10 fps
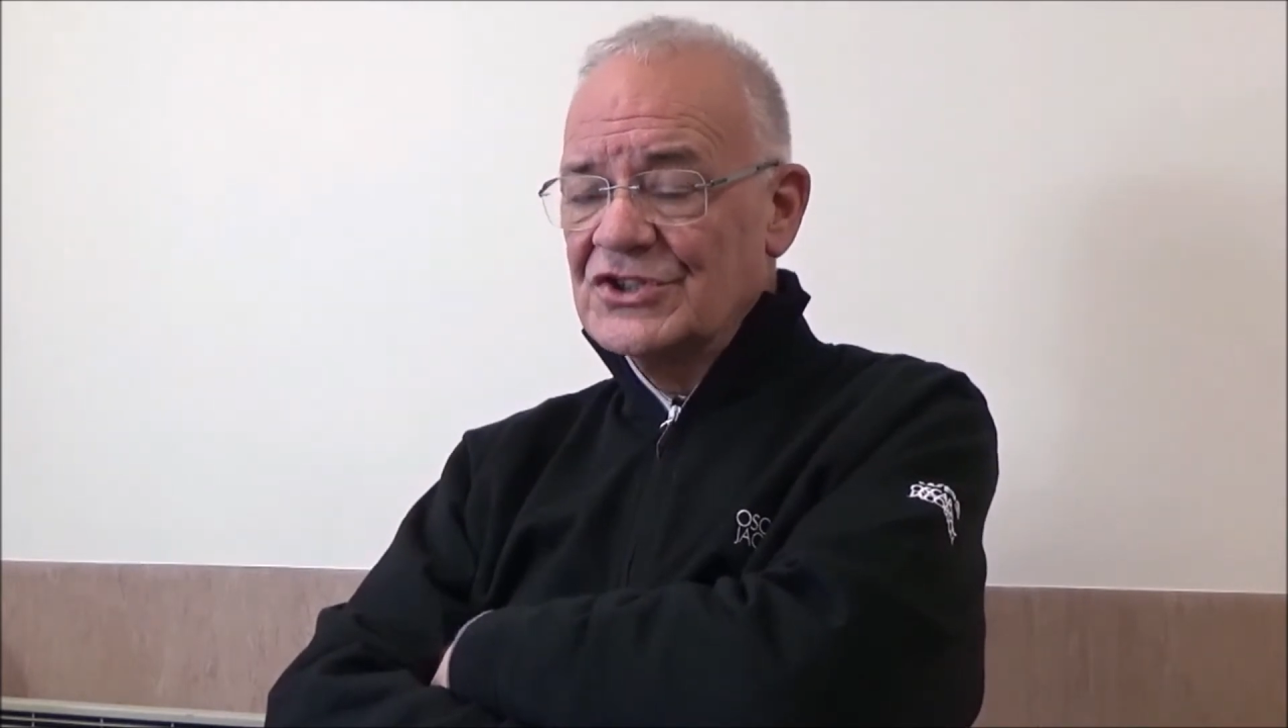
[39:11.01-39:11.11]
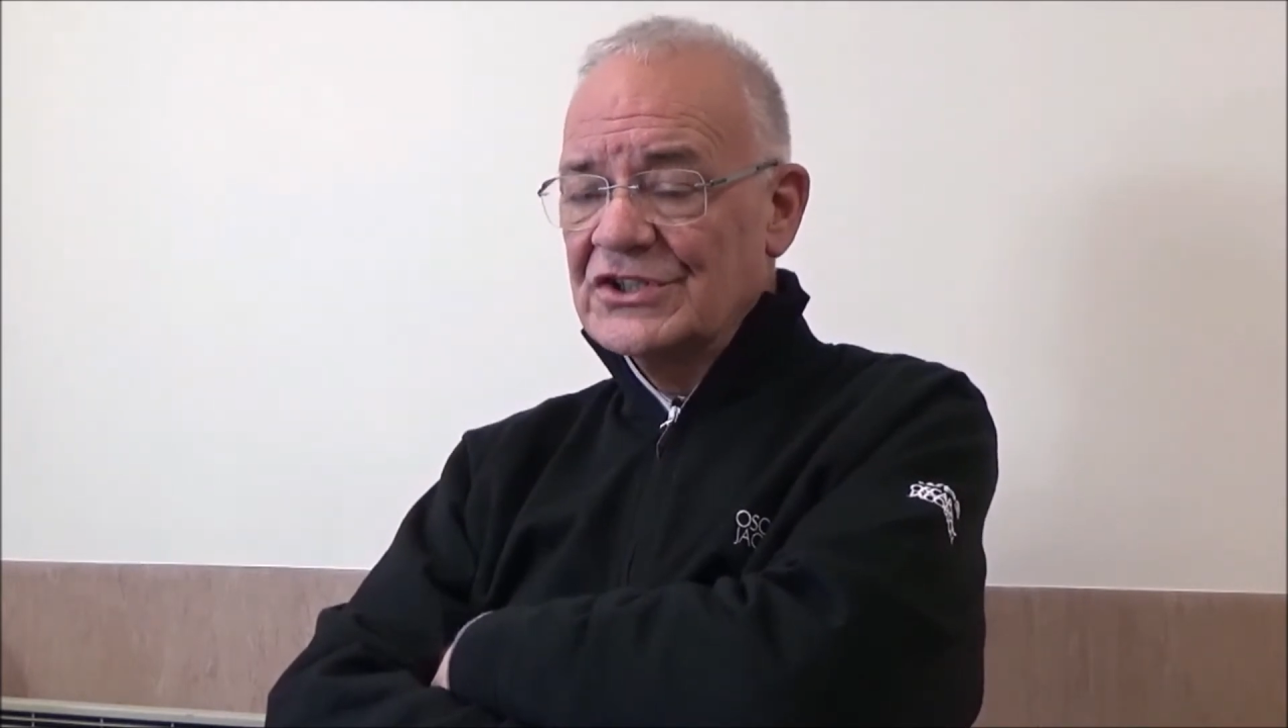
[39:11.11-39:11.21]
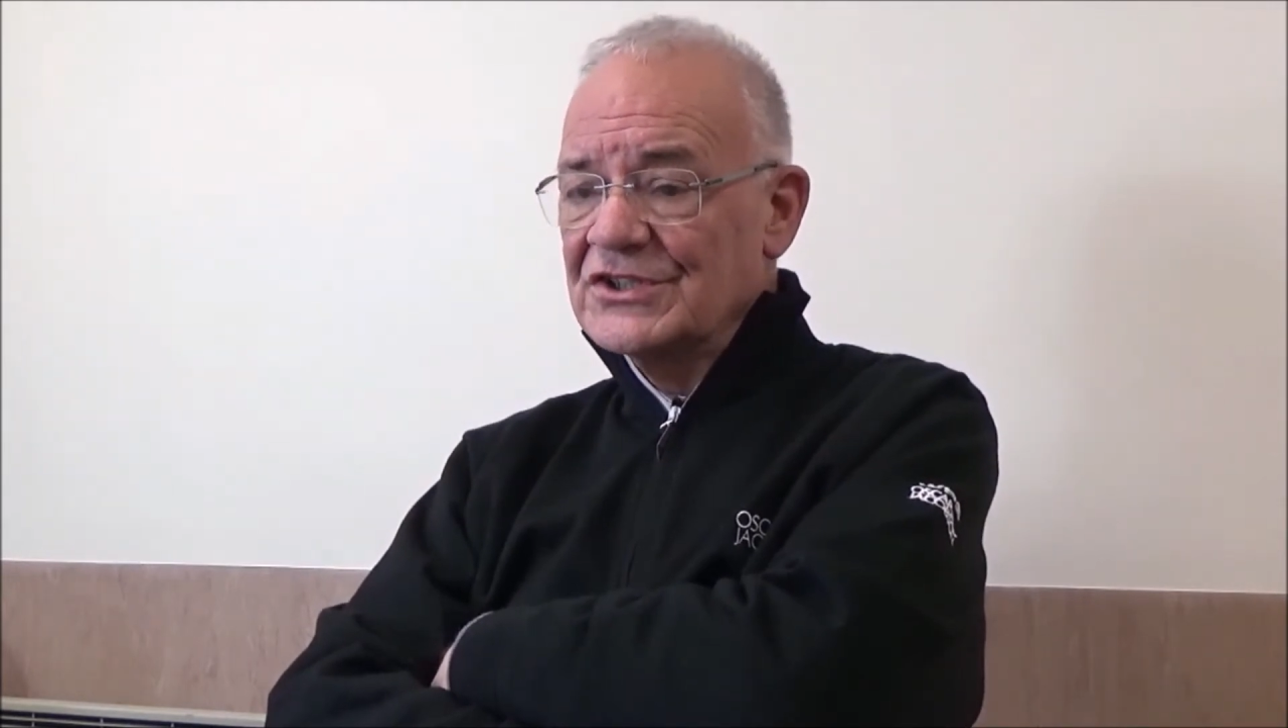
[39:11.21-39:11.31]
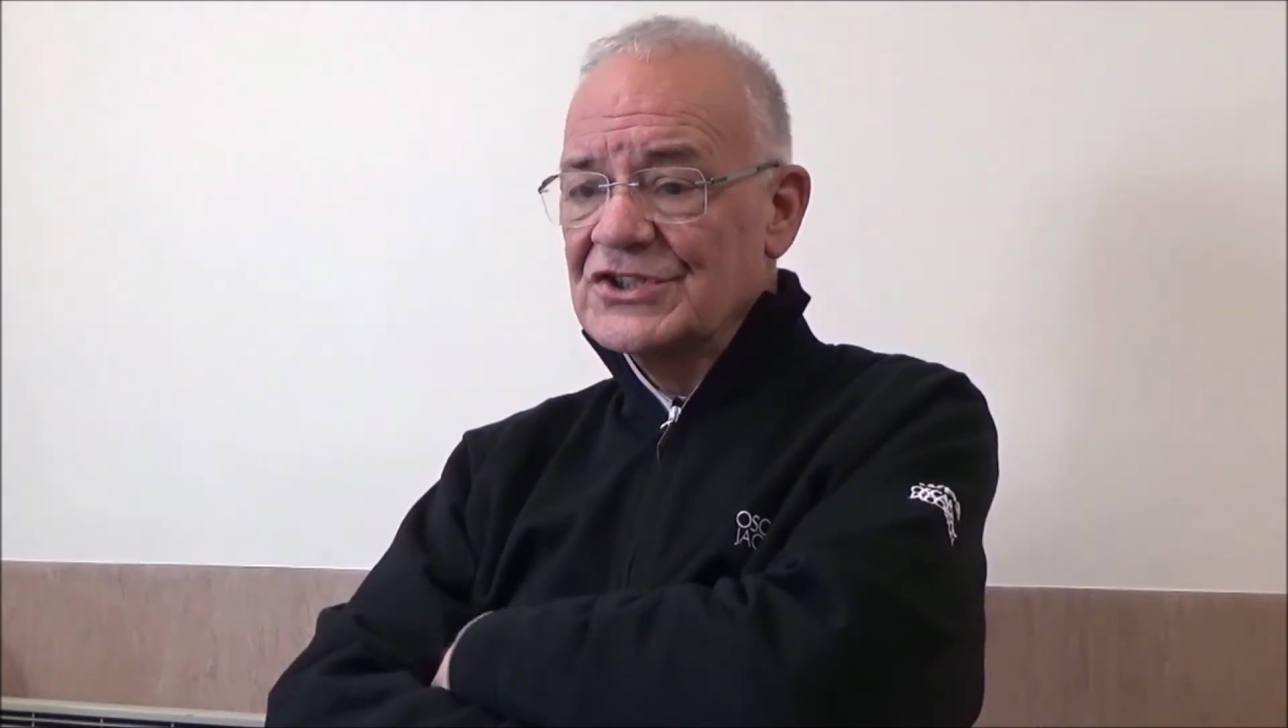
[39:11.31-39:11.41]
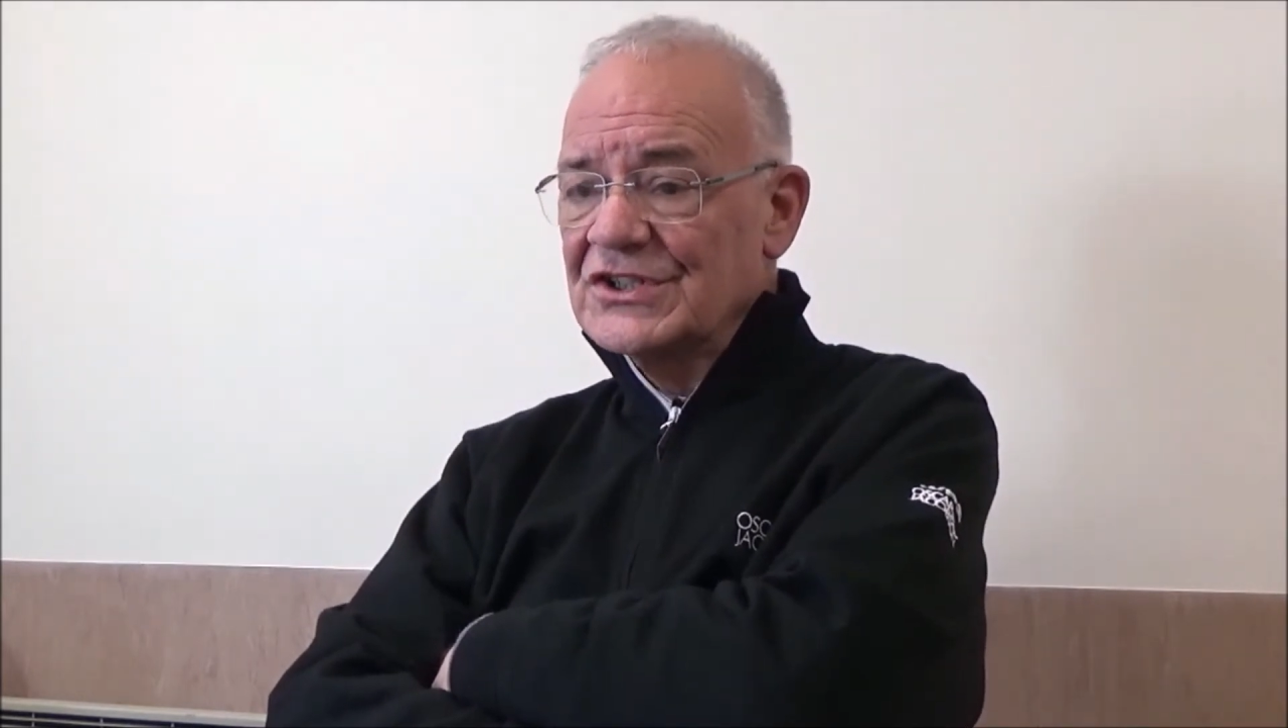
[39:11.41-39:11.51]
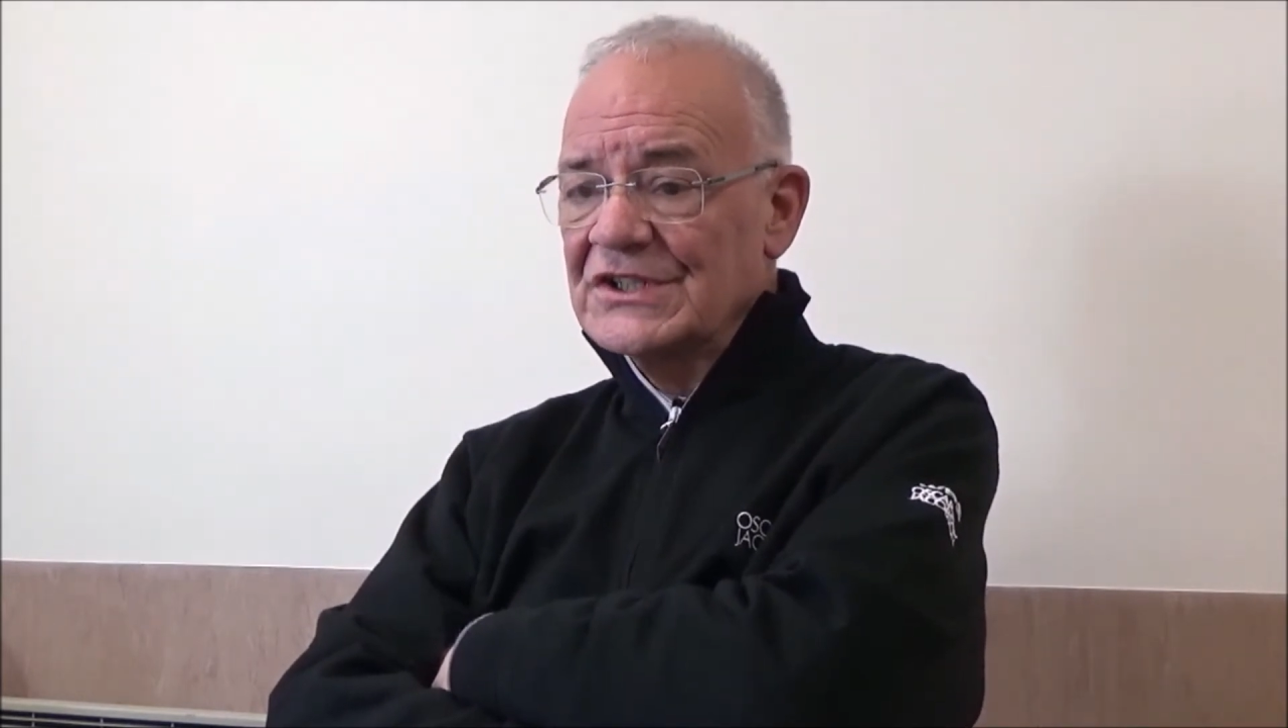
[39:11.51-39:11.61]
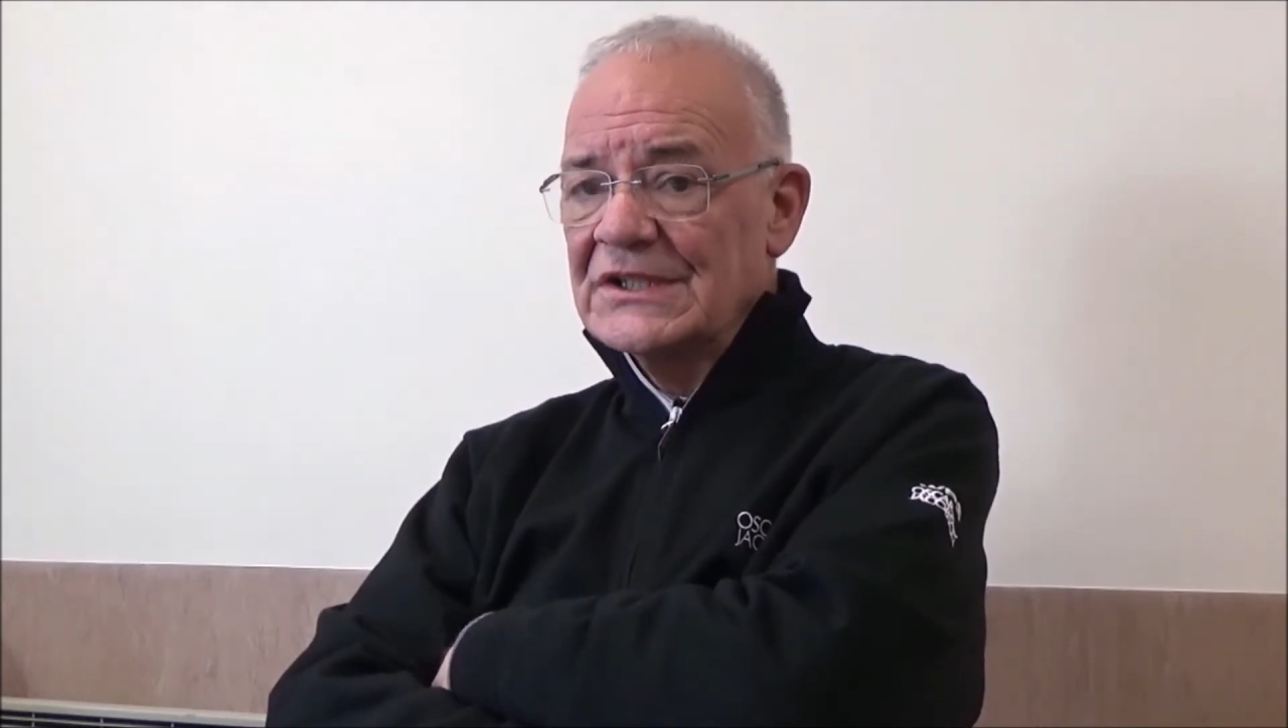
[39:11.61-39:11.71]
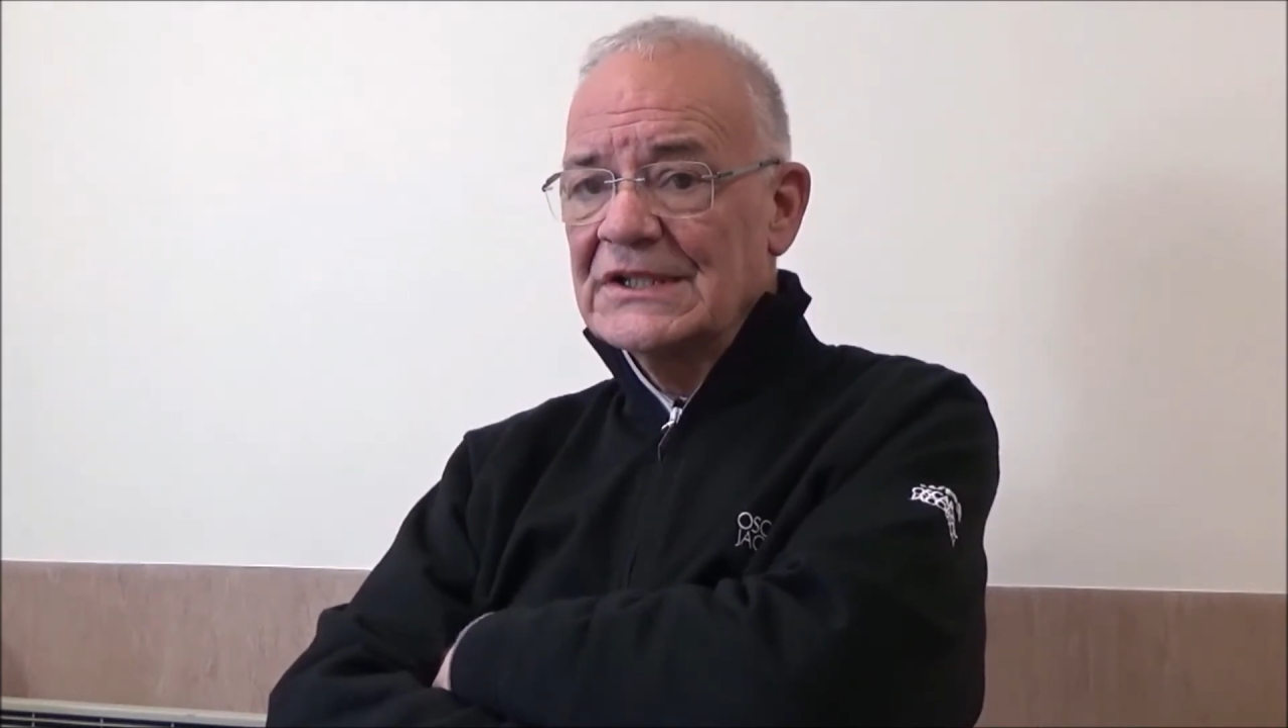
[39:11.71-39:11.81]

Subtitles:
church,